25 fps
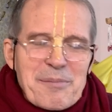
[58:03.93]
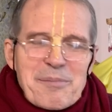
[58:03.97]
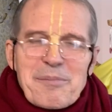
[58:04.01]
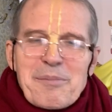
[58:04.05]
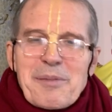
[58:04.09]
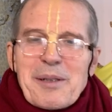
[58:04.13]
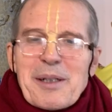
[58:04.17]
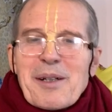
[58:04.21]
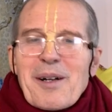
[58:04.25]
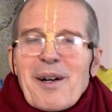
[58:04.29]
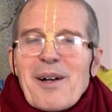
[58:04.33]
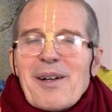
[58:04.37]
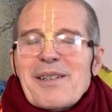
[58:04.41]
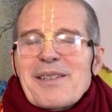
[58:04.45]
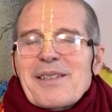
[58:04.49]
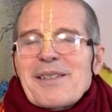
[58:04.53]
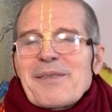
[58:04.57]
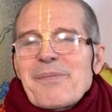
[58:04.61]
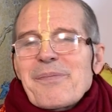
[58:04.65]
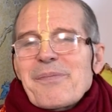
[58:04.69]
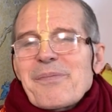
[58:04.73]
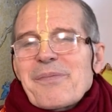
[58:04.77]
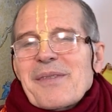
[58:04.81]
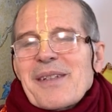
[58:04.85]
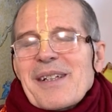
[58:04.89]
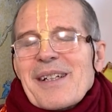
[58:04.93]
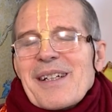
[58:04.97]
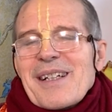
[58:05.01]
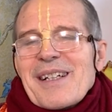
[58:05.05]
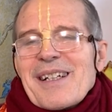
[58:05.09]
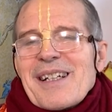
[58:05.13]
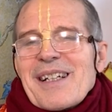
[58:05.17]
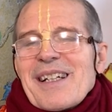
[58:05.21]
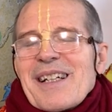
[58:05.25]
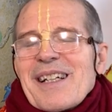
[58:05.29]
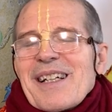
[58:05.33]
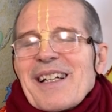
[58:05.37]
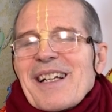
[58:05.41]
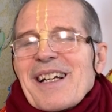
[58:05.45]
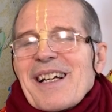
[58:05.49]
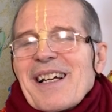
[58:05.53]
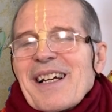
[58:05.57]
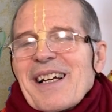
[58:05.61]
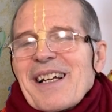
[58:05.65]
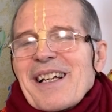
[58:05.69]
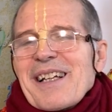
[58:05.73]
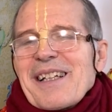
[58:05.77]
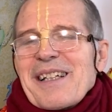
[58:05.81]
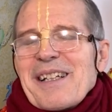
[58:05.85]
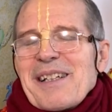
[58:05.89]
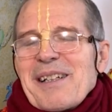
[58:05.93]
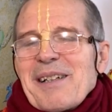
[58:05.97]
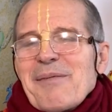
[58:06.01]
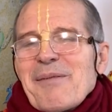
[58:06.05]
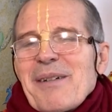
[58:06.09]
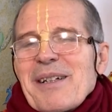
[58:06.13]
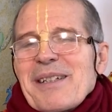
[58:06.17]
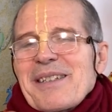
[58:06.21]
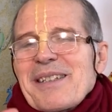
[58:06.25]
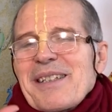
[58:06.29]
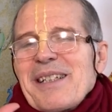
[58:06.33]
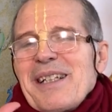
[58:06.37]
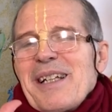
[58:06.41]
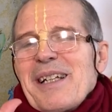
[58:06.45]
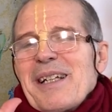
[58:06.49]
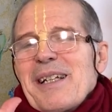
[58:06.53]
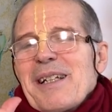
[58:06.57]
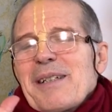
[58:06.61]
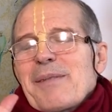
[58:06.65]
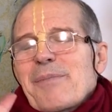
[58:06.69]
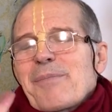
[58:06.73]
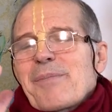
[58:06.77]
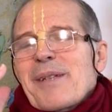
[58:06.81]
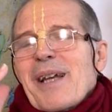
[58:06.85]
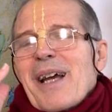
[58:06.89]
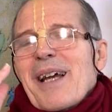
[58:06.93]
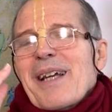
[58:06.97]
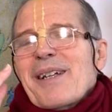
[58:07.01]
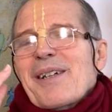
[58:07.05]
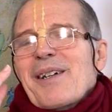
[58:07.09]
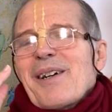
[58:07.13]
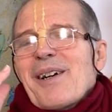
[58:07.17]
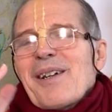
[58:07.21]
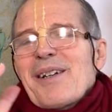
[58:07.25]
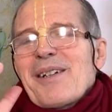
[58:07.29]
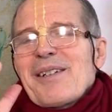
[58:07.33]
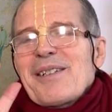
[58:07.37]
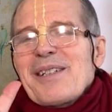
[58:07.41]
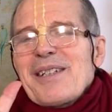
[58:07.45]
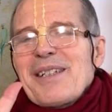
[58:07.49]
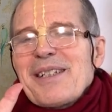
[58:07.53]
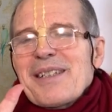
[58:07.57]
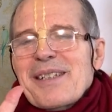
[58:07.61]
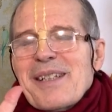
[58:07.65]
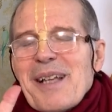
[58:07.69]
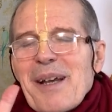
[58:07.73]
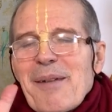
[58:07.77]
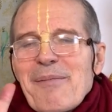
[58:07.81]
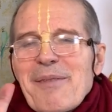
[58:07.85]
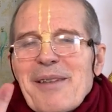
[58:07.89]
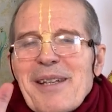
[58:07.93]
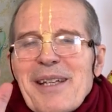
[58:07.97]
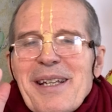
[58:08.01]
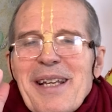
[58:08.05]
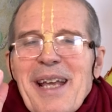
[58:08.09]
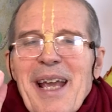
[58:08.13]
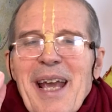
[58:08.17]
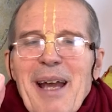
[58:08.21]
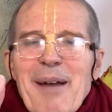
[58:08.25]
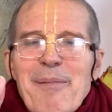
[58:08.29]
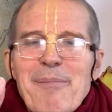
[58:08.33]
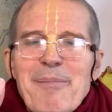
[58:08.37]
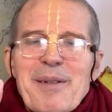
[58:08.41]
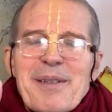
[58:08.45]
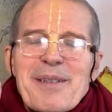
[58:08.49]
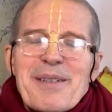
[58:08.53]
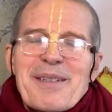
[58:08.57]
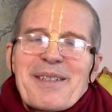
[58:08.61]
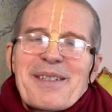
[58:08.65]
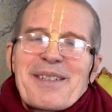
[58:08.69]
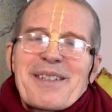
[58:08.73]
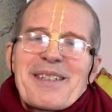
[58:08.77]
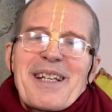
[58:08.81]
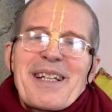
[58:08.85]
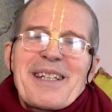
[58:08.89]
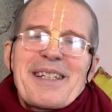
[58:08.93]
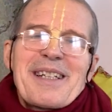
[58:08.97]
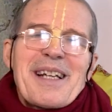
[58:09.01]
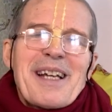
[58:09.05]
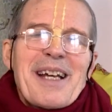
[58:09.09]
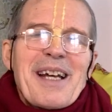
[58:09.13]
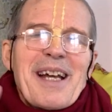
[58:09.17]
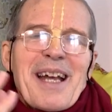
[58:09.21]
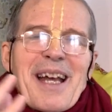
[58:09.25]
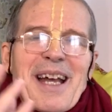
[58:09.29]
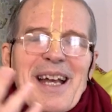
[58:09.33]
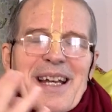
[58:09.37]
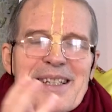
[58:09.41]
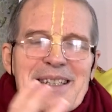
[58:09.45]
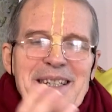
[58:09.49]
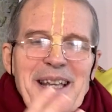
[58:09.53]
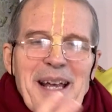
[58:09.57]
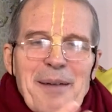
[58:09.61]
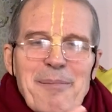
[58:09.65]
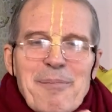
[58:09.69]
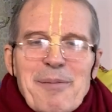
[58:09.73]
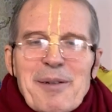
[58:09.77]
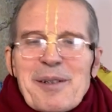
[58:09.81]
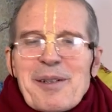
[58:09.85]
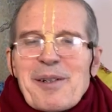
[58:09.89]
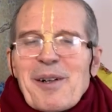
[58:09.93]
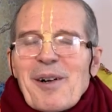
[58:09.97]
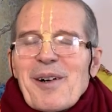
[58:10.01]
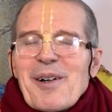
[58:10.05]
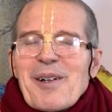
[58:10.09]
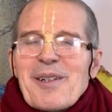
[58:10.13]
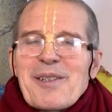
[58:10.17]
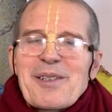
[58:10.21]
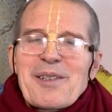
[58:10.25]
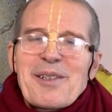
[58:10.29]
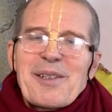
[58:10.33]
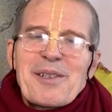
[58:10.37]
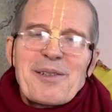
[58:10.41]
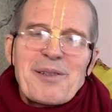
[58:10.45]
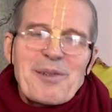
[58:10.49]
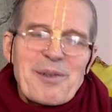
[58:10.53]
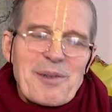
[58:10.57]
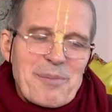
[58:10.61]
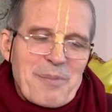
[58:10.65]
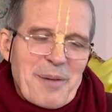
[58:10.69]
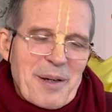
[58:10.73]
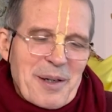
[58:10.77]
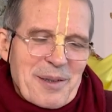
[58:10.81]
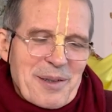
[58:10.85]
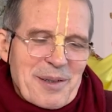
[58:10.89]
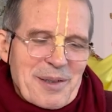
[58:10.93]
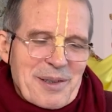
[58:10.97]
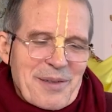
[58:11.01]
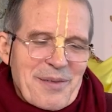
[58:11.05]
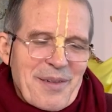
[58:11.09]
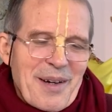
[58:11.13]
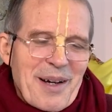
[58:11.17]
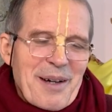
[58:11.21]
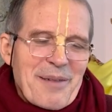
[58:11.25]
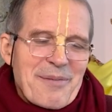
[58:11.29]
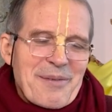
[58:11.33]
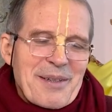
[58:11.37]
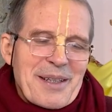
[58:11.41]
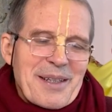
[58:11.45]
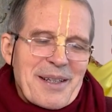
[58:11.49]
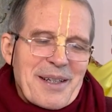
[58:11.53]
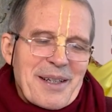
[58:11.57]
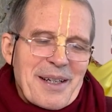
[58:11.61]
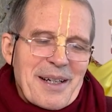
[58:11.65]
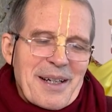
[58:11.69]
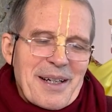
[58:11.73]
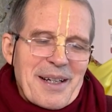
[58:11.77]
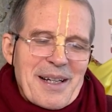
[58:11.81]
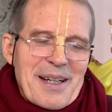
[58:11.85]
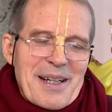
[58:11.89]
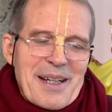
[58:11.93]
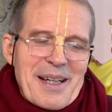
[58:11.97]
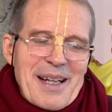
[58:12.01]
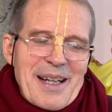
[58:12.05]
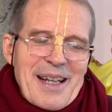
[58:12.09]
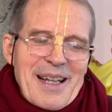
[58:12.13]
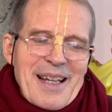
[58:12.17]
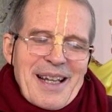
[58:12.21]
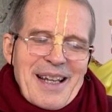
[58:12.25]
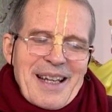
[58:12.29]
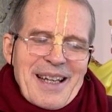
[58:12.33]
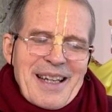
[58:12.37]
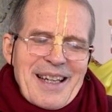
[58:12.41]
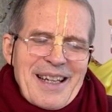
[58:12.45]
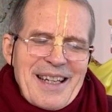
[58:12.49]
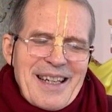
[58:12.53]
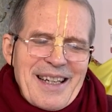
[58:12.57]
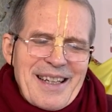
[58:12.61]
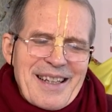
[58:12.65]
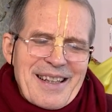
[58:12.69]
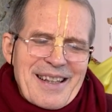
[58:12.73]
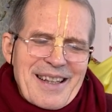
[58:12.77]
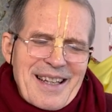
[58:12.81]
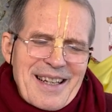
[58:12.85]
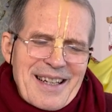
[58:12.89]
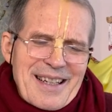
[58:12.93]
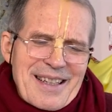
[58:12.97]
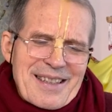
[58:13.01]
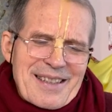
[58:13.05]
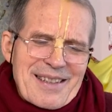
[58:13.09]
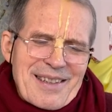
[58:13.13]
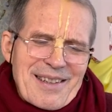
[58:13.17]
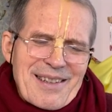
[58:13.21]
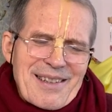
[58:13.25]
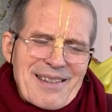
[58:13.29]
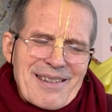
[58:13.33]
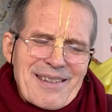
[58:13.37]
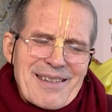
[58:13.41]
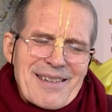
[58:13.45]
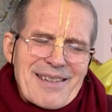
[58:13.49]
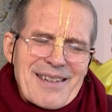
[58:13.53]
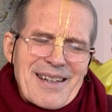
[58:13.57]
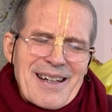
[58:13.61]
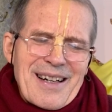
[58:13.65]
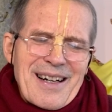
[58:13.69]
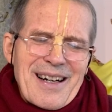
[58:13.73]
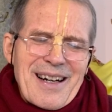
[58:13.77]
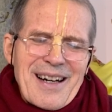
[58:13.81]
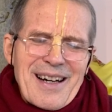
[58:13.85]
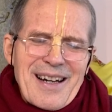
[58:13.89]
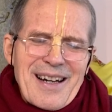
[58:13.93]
because you must see in his psychology something happens that has happened also in Rupa Goswami. He thinks, oh,